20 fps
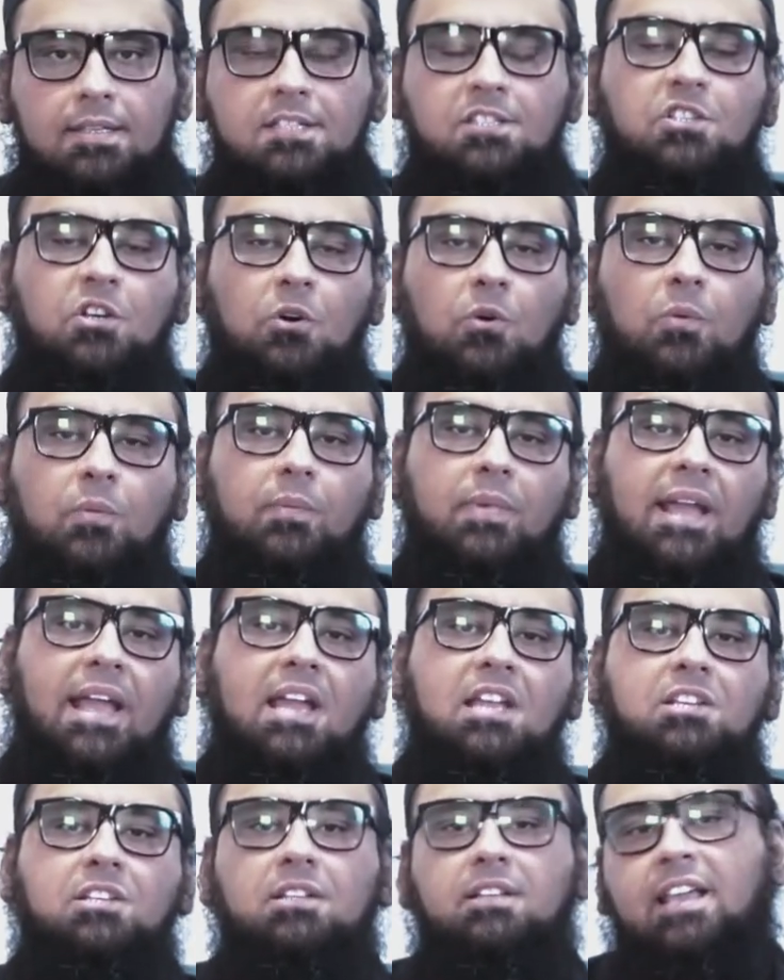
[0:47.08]
So
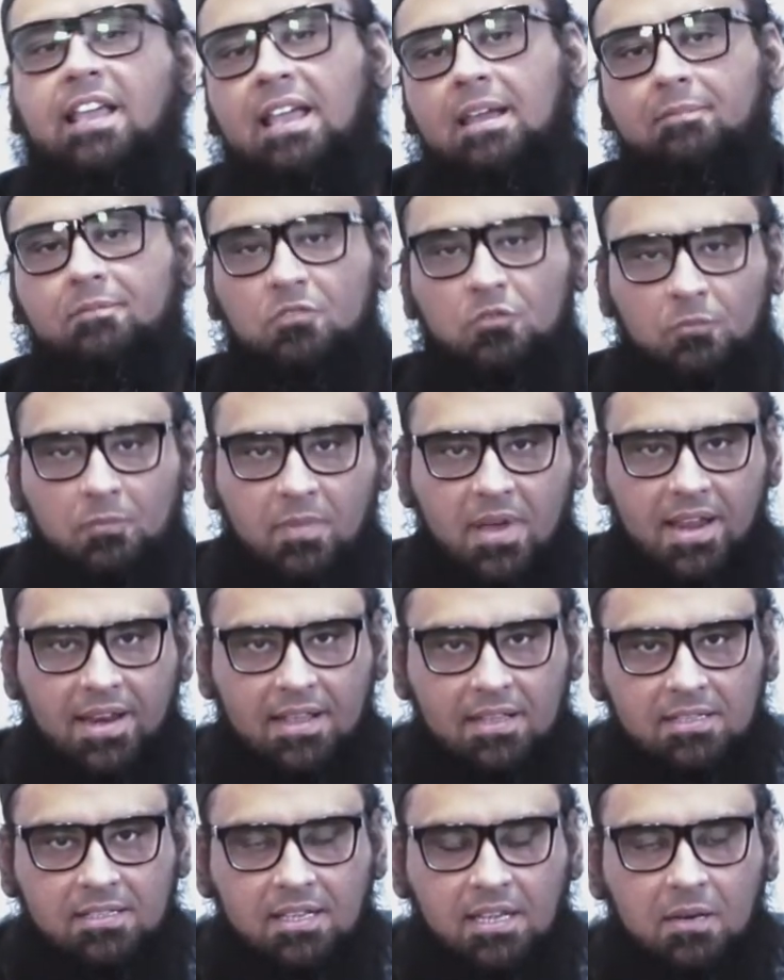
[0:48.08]
angel came to
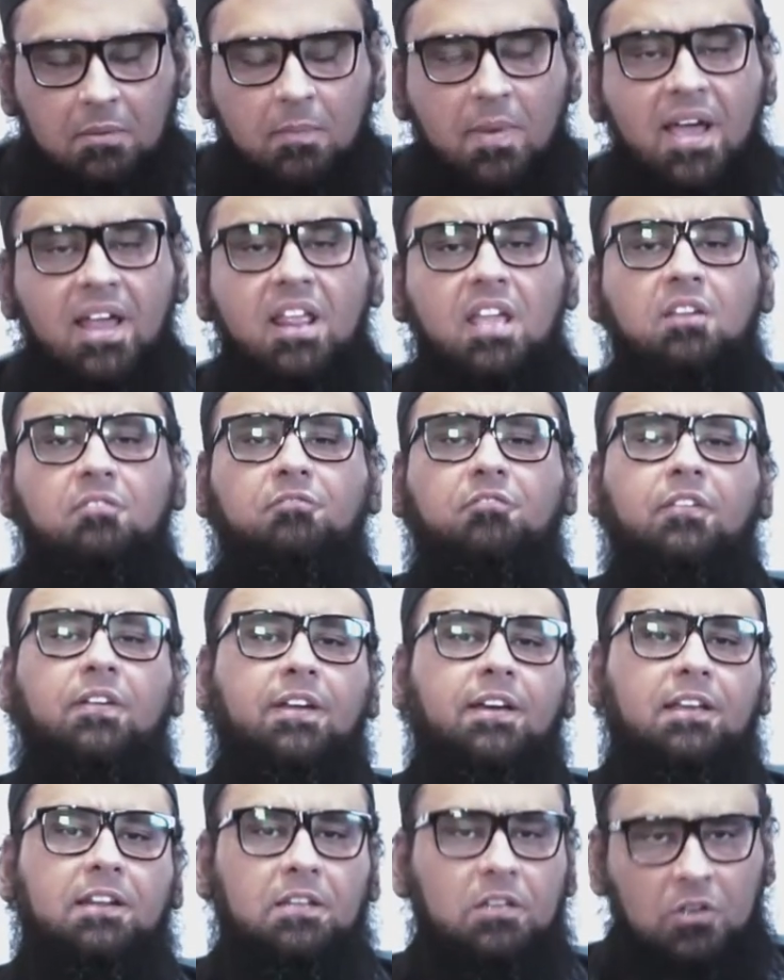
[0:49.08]
Mary and said, Mary,
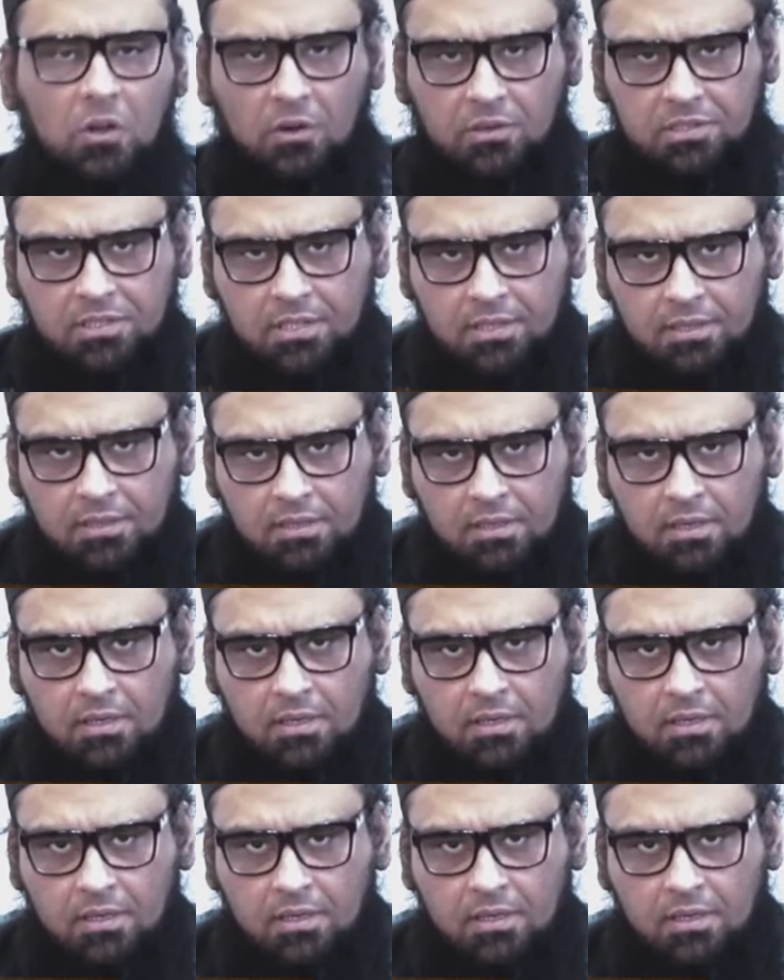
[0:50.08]
fear not.